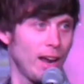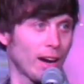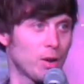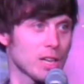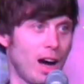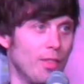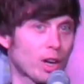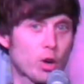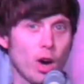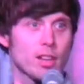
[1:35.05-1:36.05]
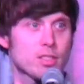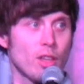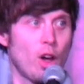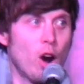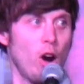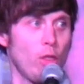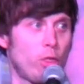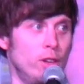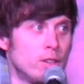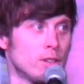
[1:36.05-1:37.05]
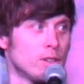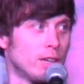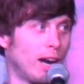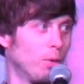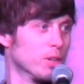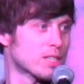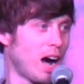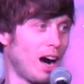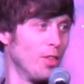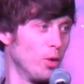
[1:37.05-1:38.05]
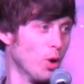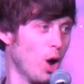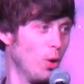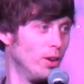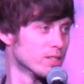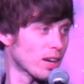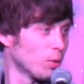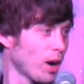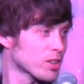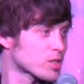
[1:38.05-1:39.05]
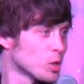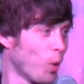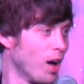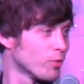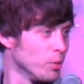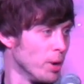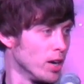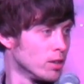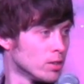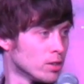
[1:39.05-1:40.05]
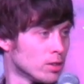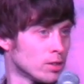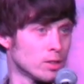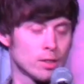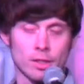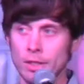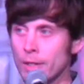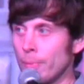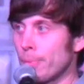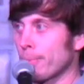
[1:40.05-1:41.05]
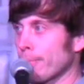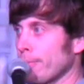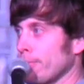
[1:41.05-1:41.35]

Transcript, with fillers: Like, I was on the crust of the earth, and I was on the road. It's like, what else do you want from me?